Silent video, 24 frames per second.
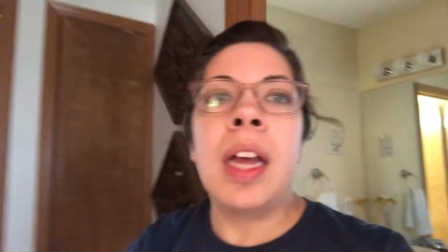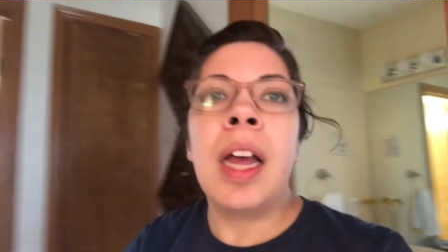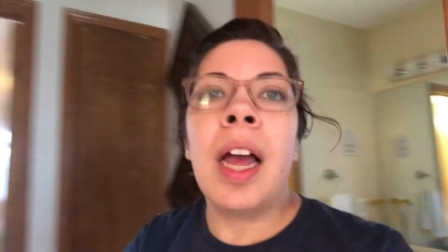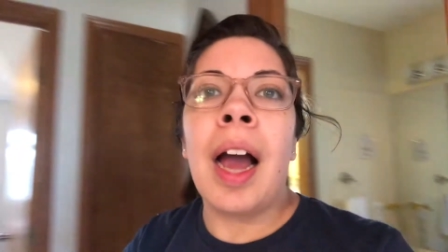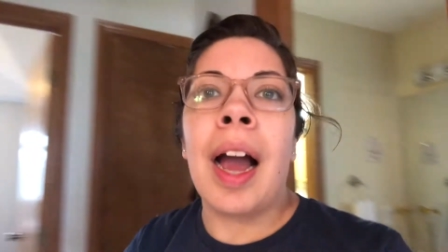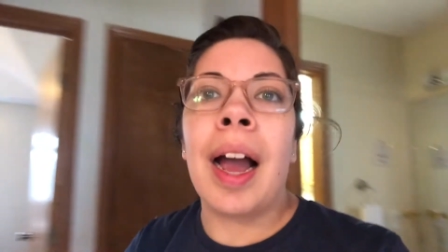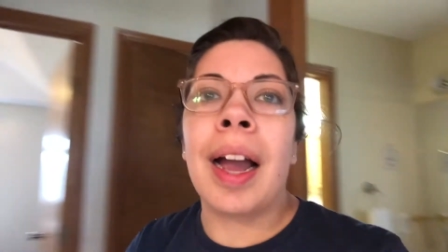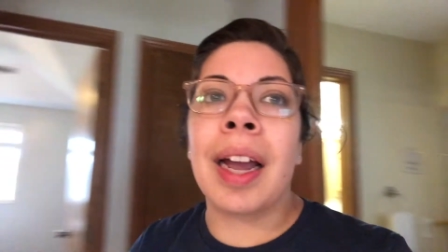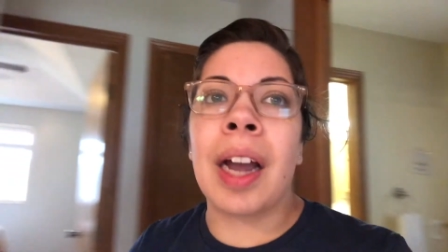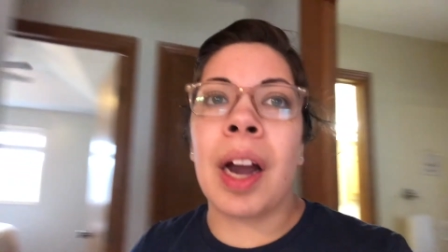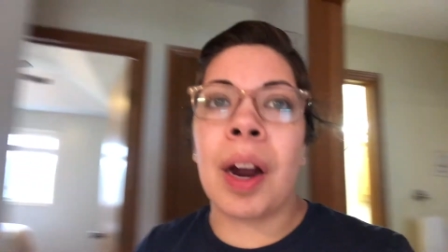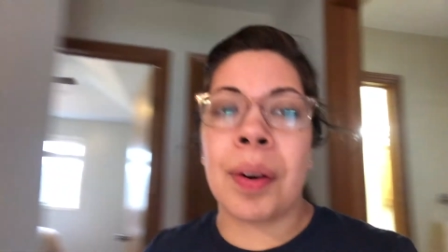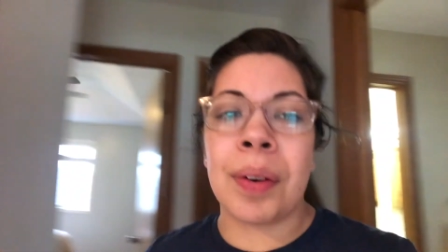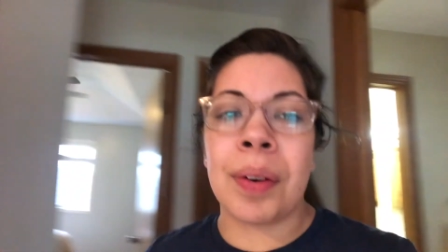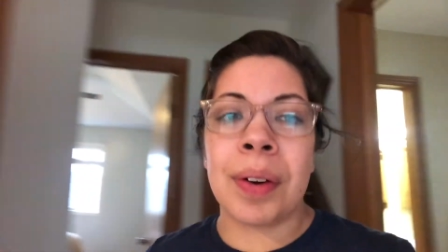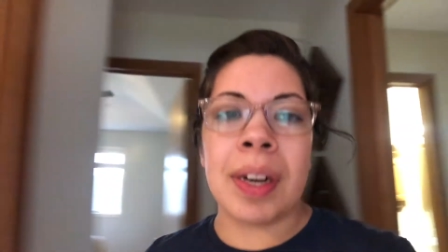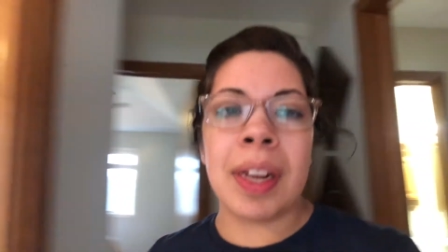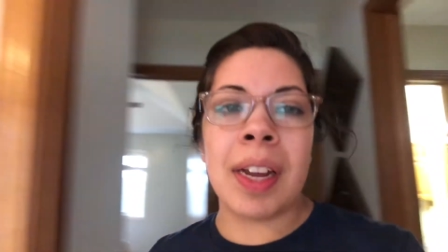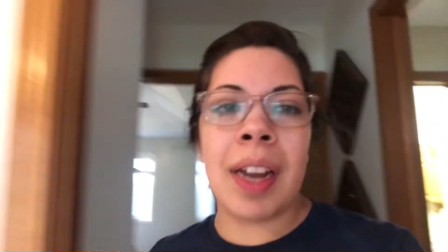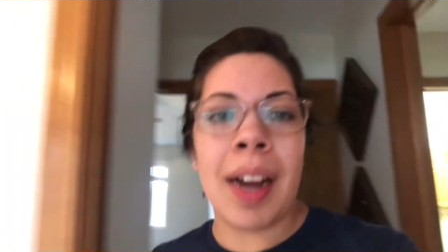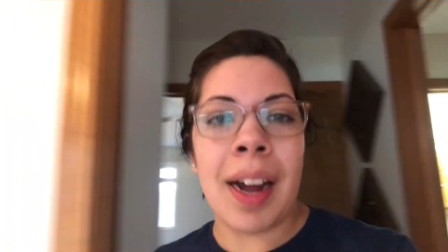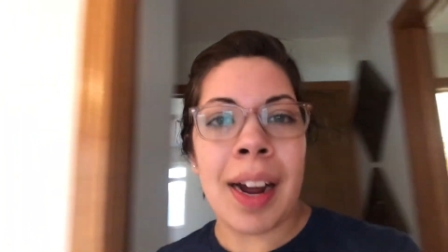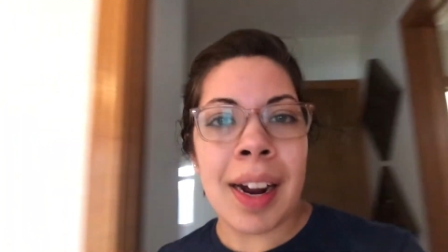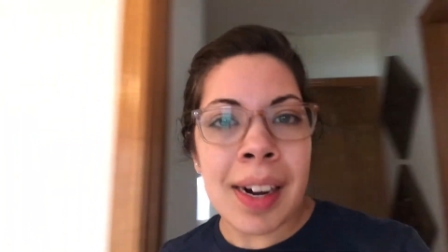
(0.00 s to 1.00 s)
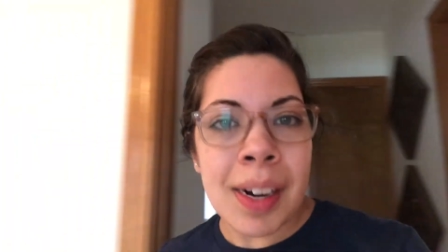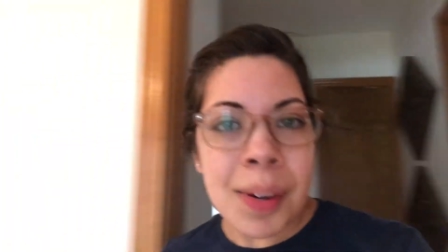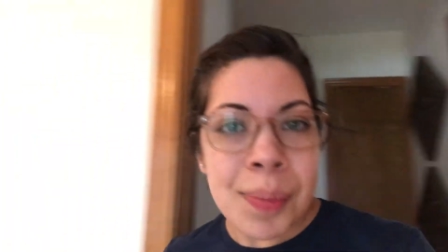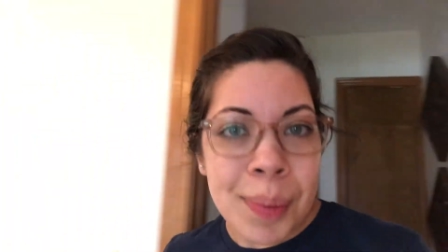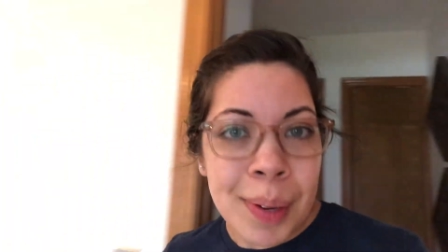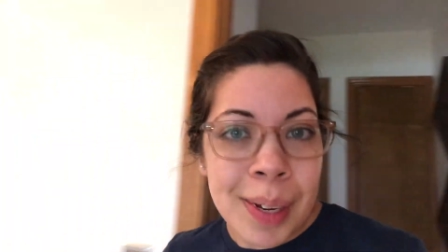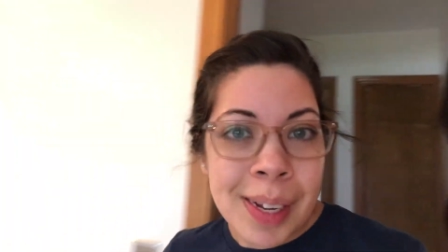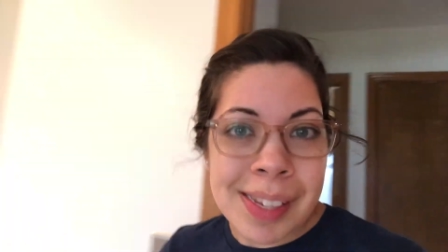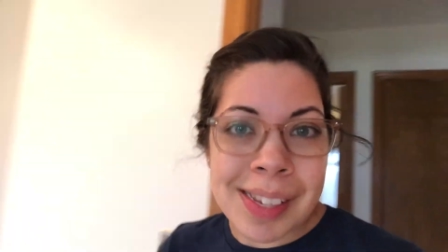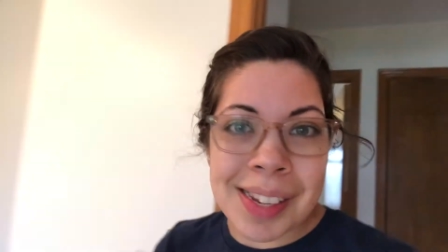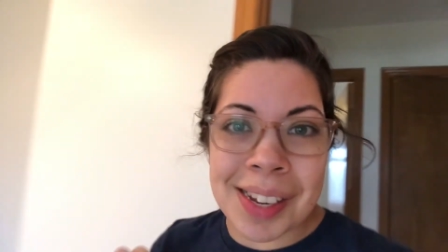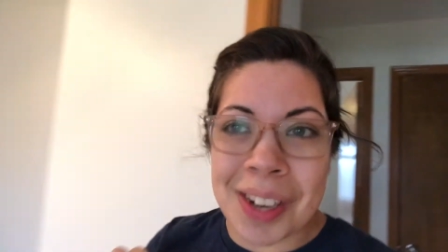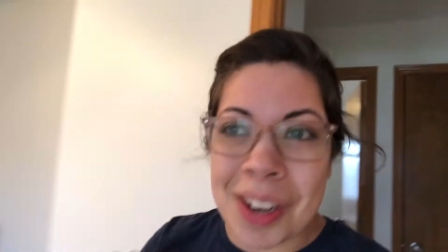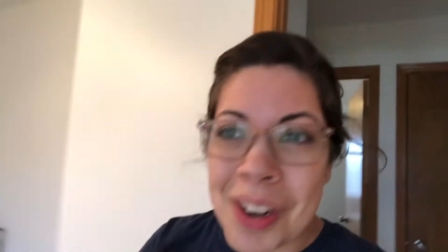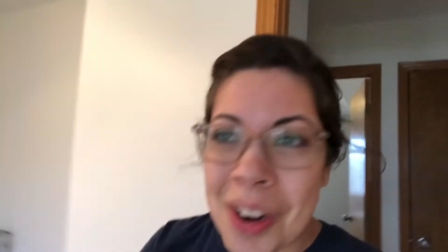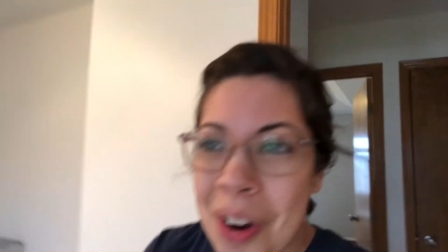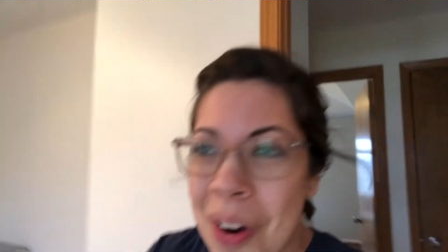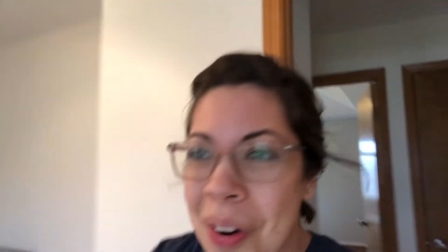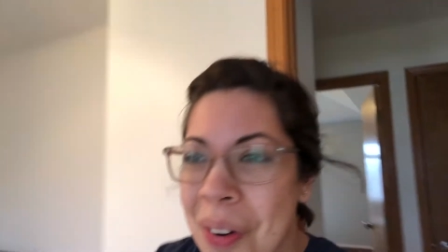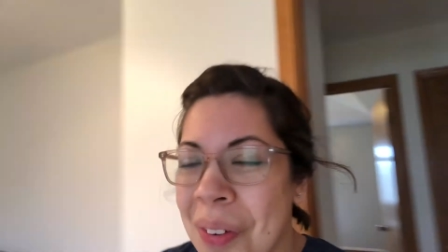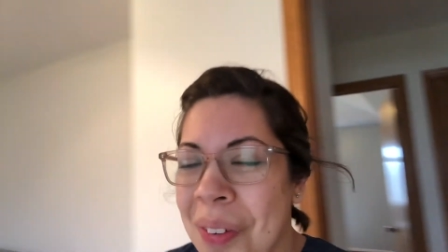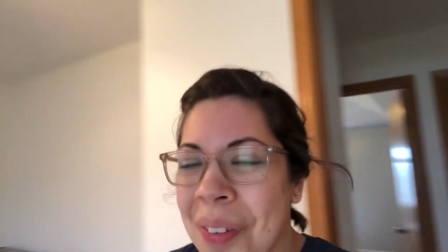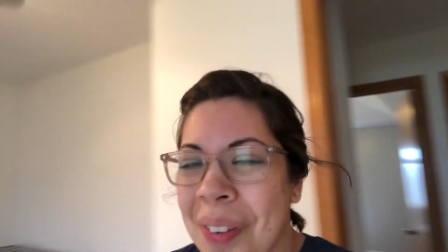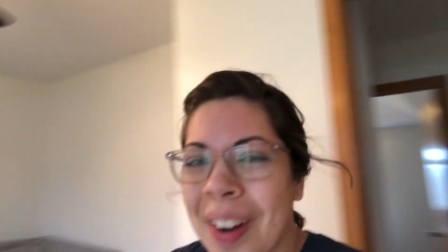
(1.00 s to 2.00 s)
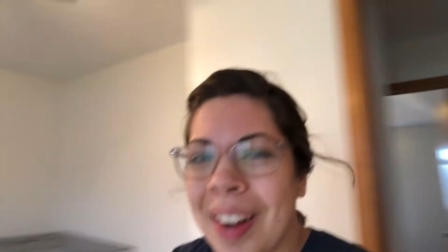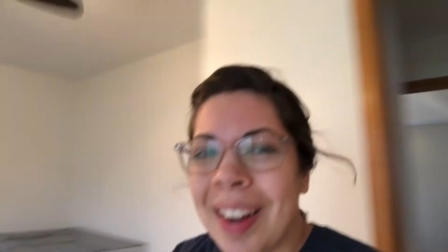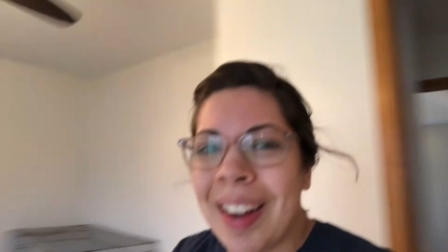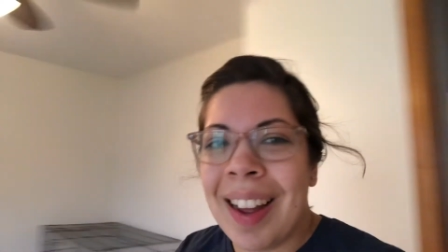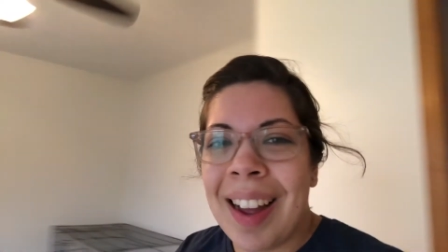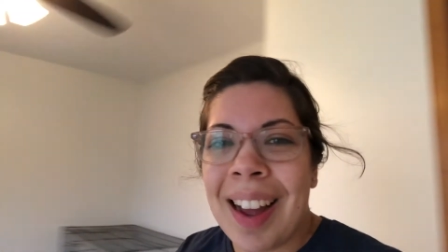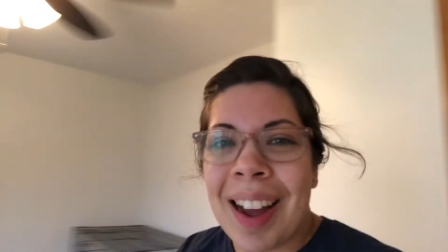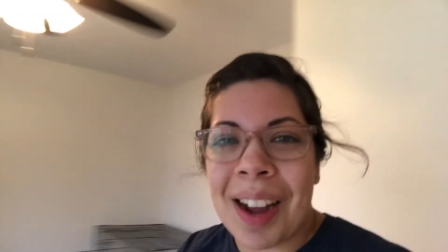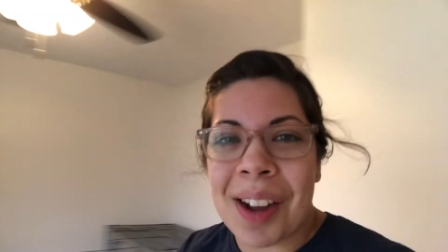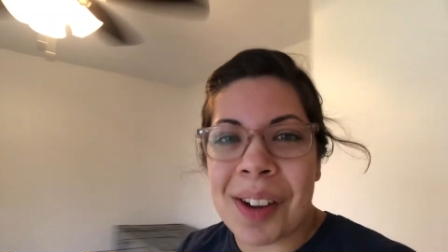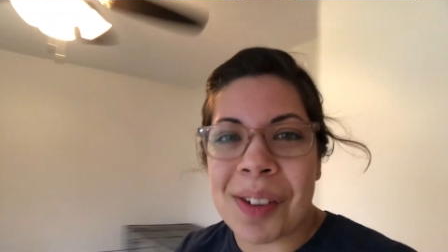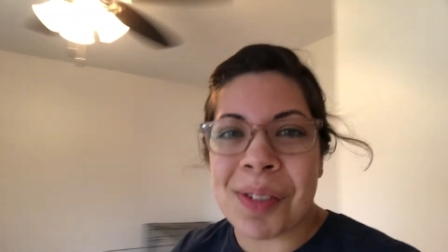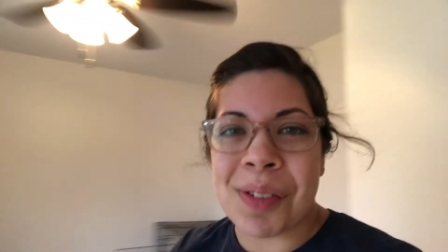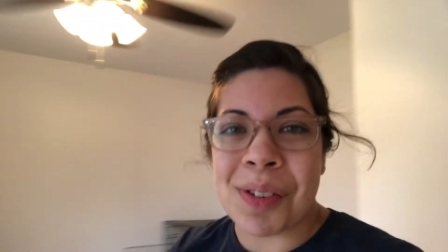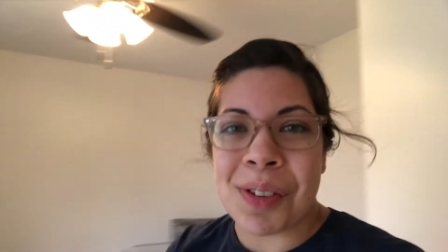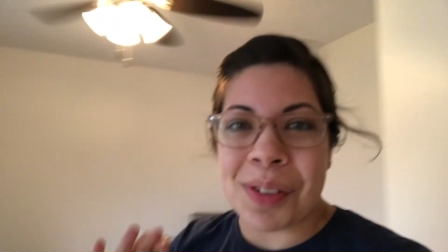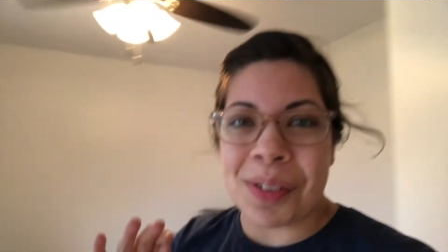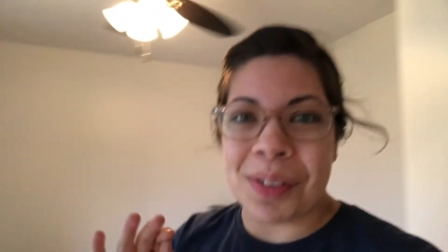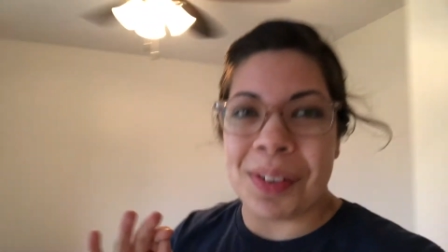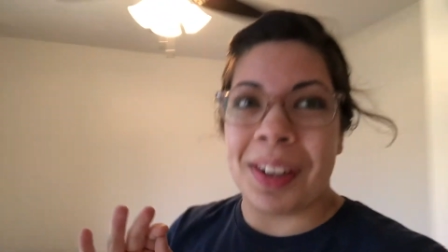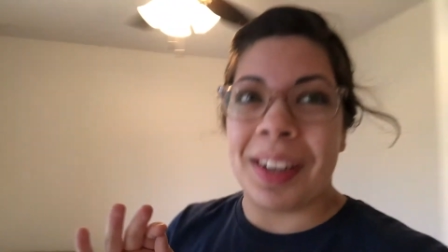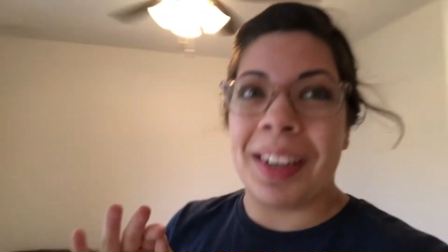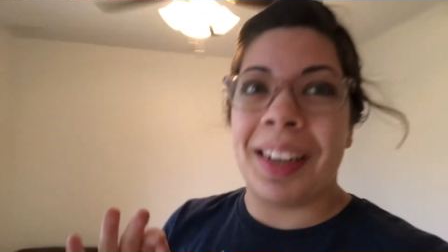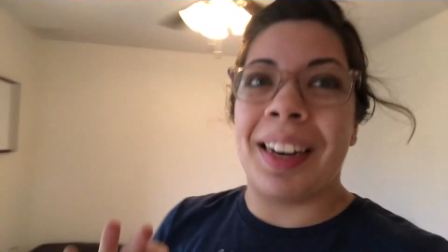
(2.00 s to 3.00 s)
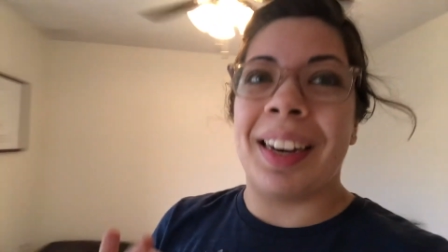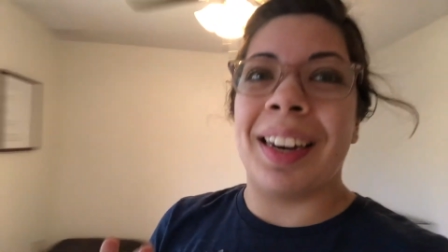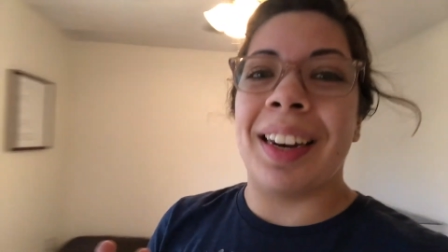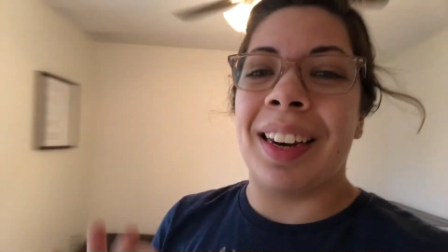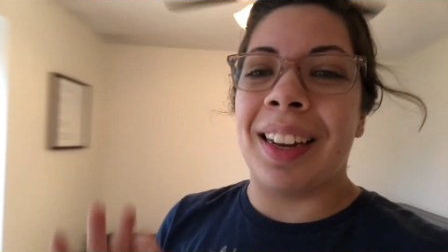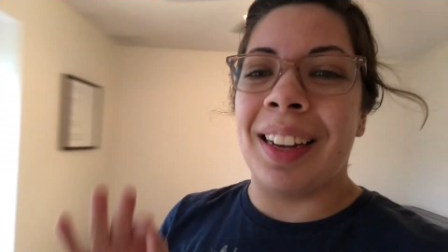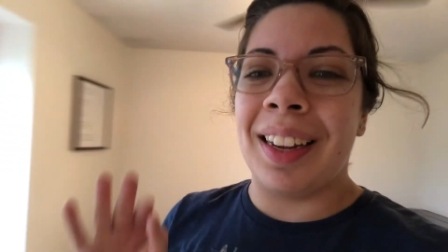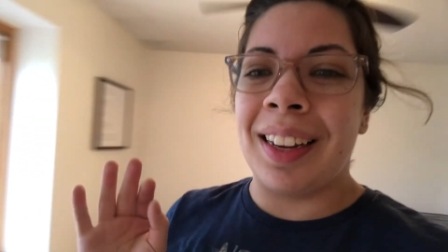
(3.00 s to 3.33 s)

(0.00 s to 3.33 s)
I already got, because I know I'm doing